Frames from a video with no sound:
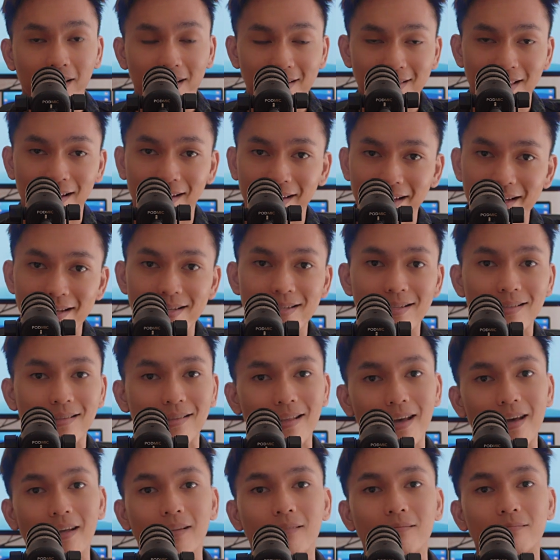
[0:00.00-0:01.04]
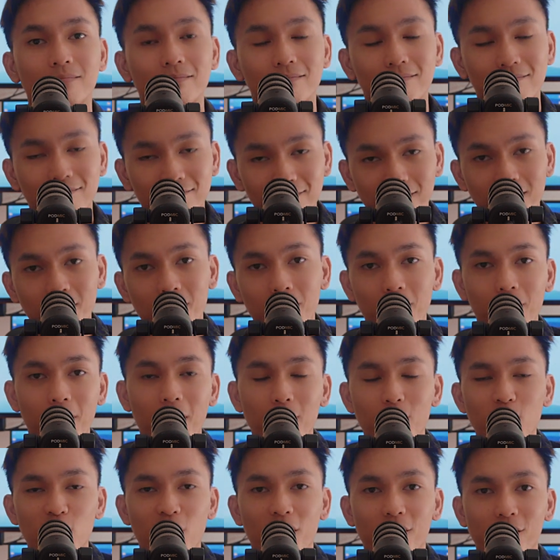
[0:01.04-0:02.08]
in the list, then
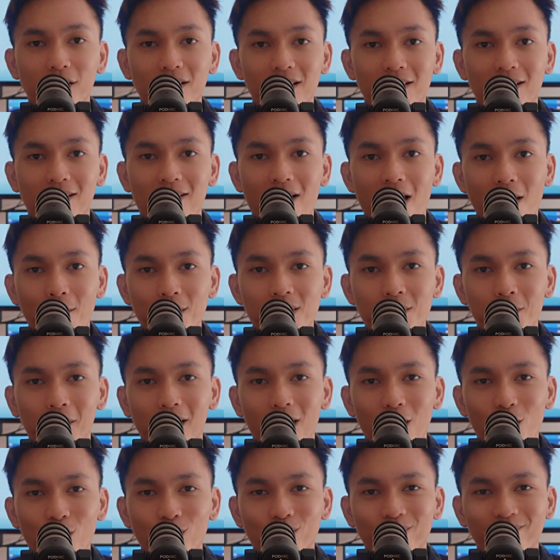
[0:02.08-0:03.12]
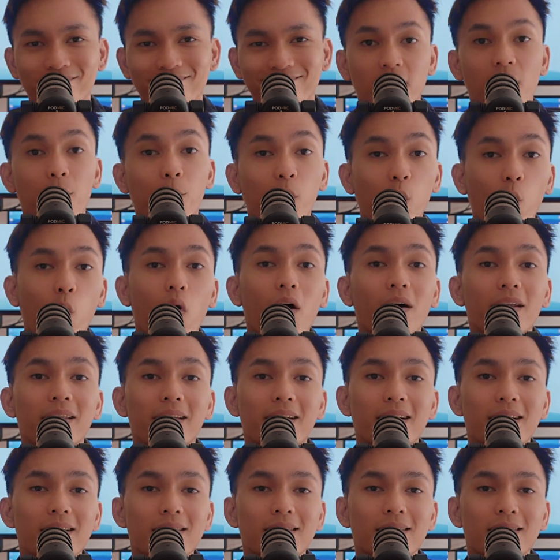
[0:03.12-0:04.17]
maybe share it in the comments below. Number one
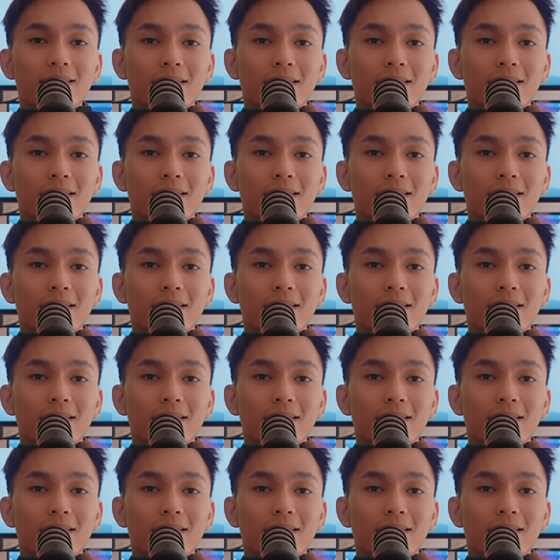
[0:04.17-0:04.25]
is